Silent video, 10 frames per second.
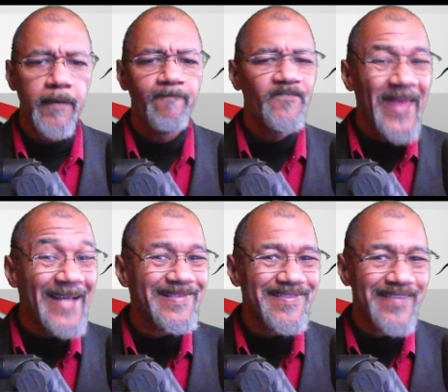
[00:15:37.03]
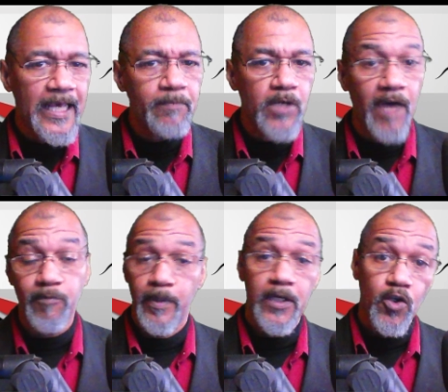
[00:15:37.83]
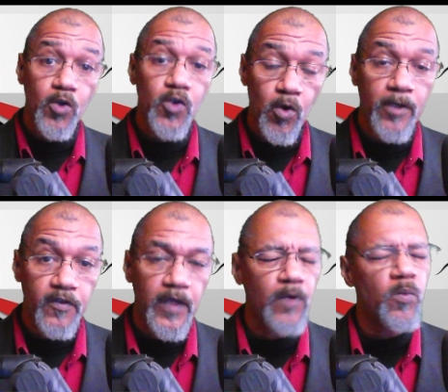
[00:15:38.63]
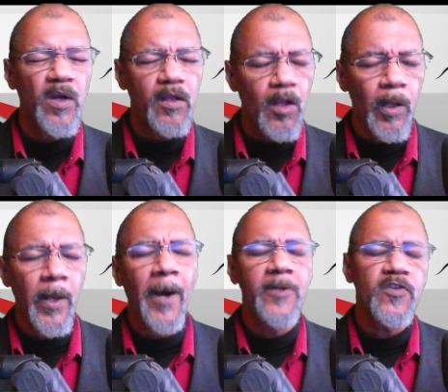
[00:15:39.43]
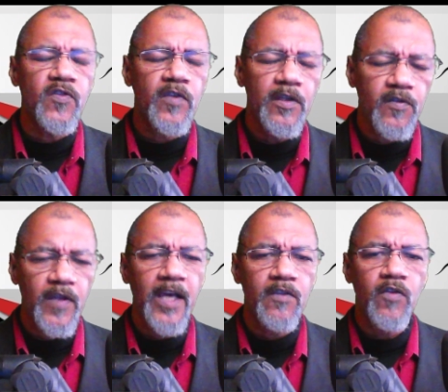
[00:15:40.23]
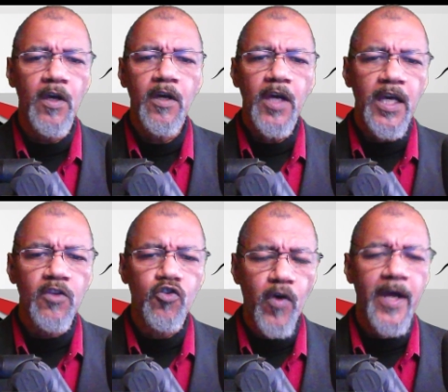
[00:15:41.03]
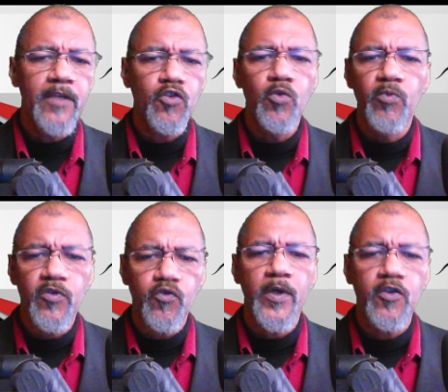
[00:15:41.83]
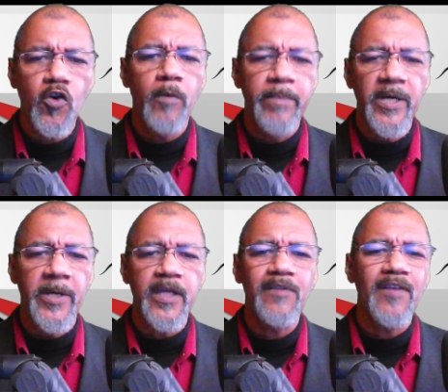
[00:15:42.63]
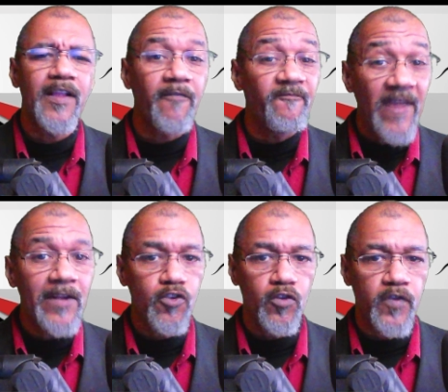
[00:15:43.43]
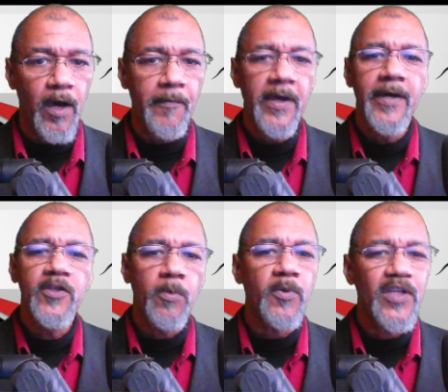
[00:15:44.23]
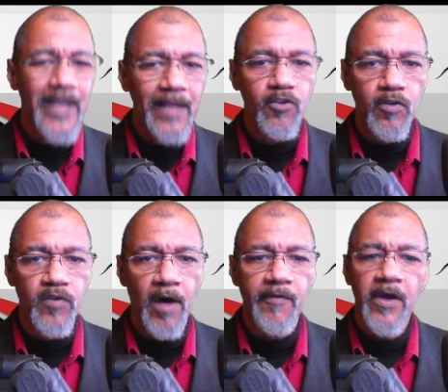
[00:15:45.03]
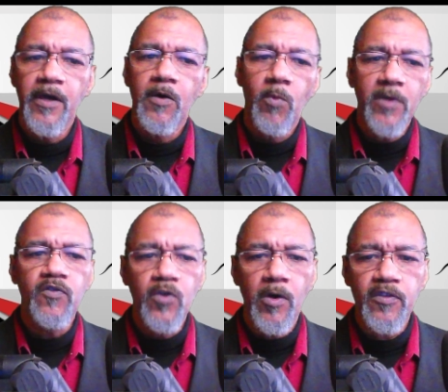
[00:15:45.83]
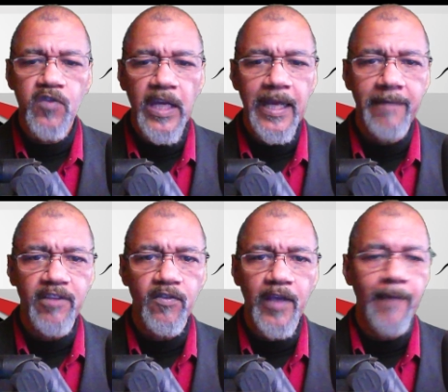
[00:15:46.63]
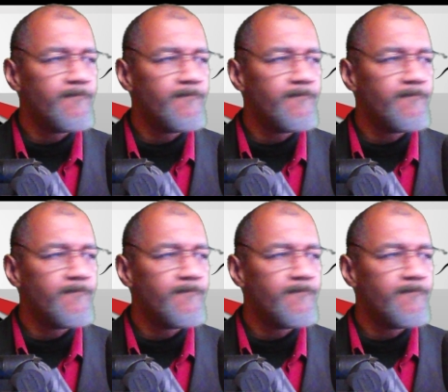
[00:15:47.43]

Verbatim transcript: That same government, New York State, one of the largest states in trying to restrict your ability to defend yourself, to protect yourself, what does New York State have to say?